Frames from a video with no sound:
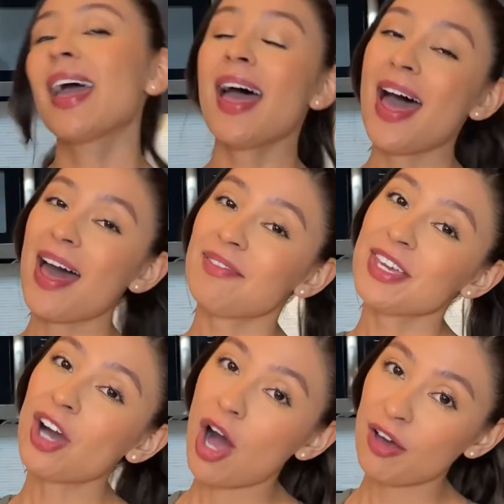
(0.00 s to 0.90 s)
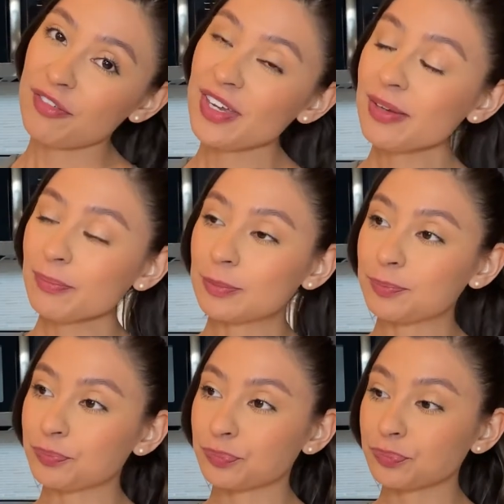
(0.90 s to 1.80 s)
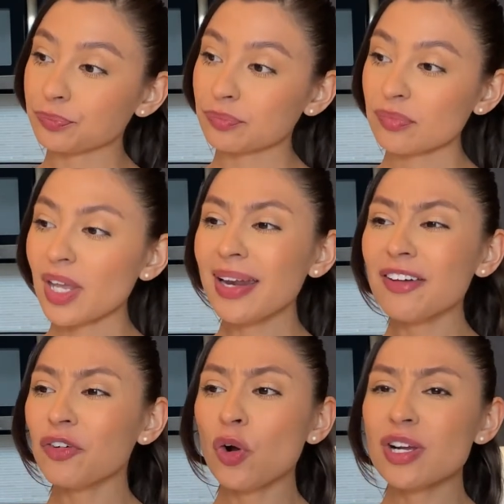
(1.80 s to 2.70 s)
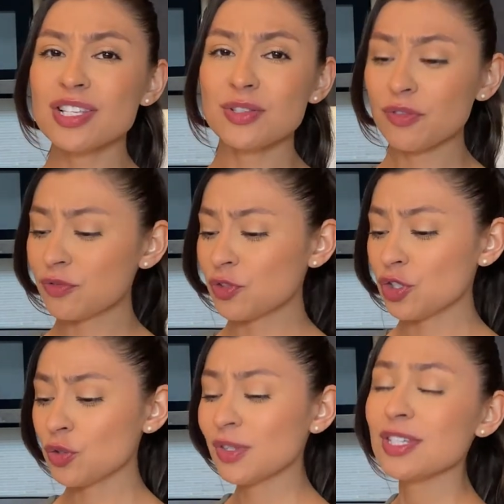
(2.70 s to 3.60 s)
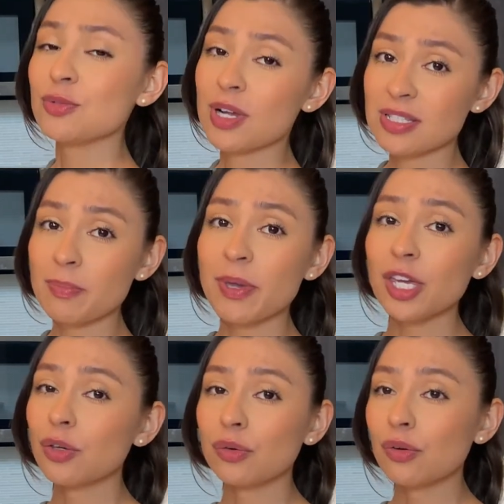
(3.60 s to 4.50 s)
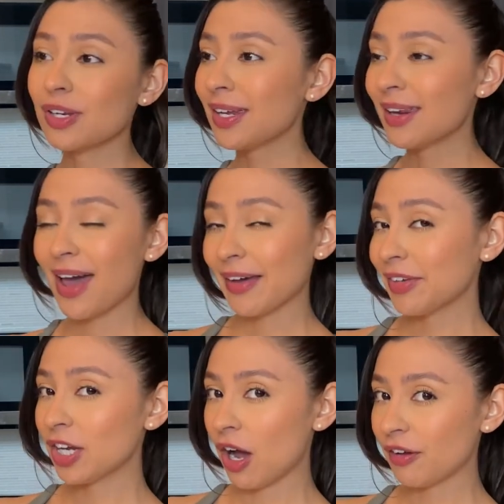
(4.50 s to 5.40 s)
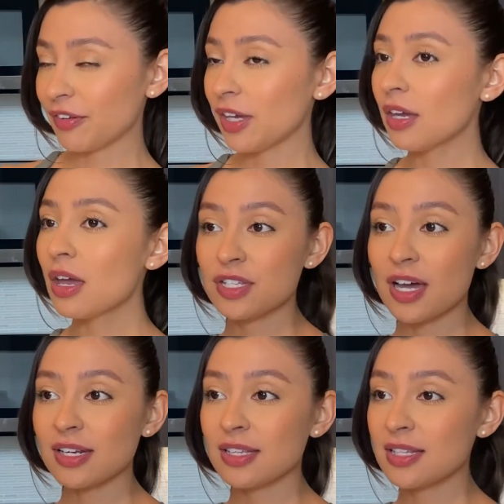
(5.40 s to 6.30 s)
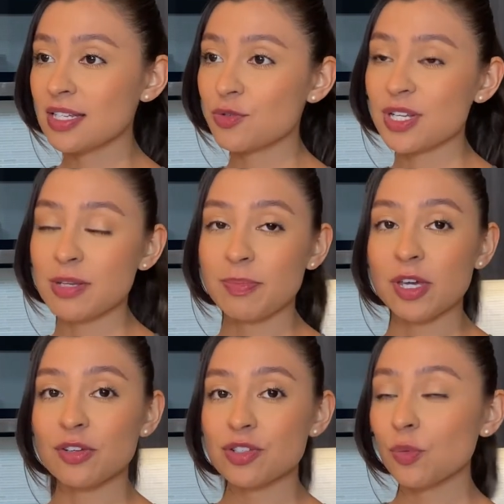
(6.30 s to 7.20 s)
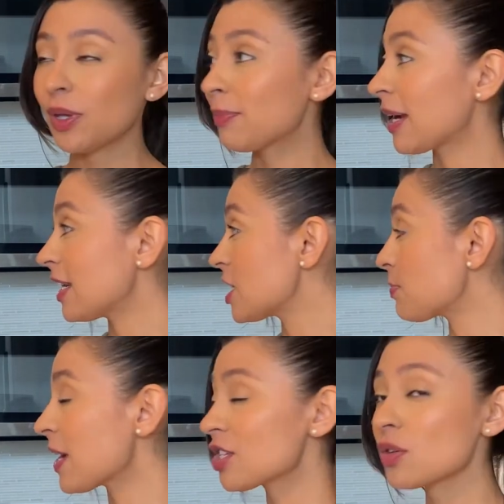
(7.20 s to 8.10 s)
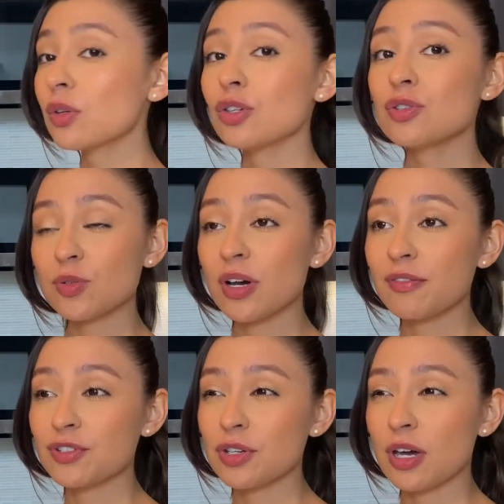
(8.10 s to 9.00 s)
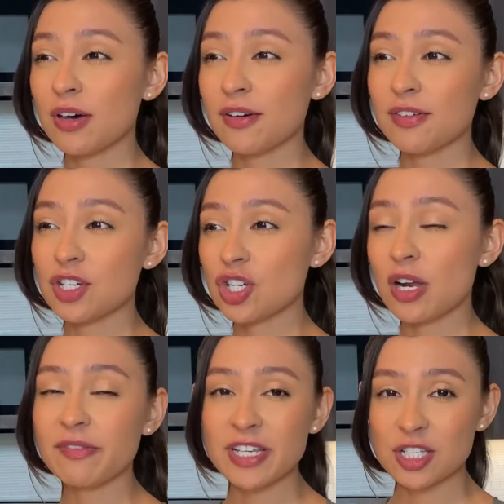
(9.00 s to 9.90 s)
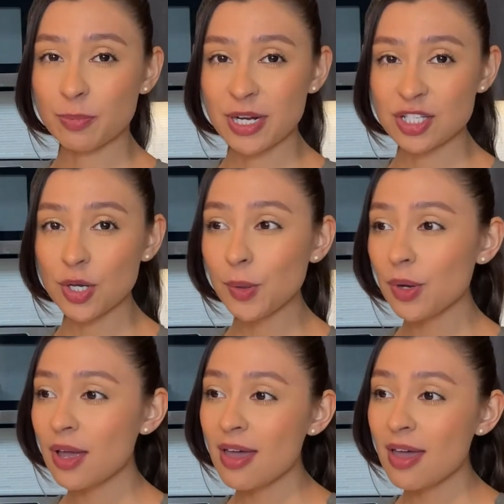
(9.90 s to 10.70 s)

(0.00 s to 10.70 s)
Javy coffee. And of course, to do this recipe, you don't need Javy coffee. Done this recipe also with my Nespresso, use a shot of espresso.